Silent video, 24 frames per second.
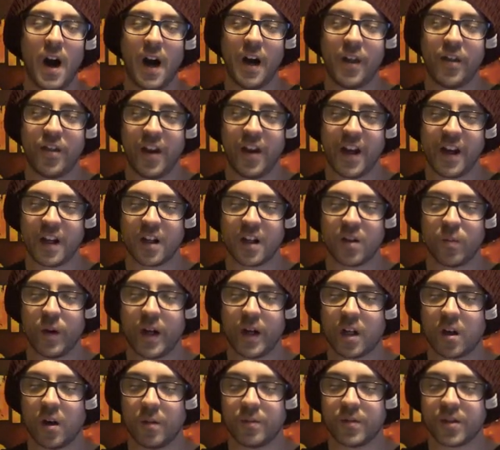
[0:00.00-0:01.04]
I think when
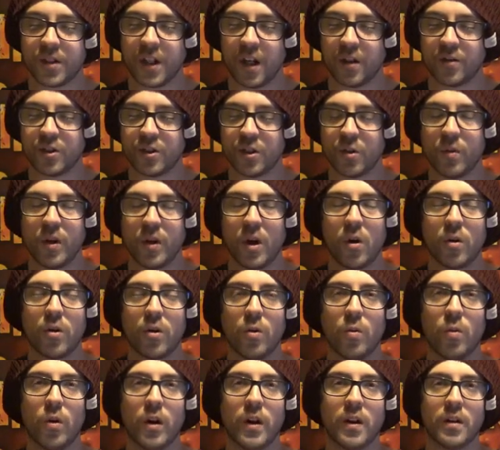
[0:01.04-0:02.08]
it comes down to, we all
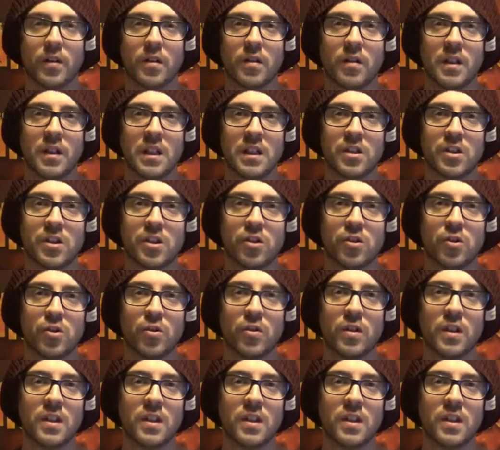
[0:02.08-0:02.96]
know what it needs to do.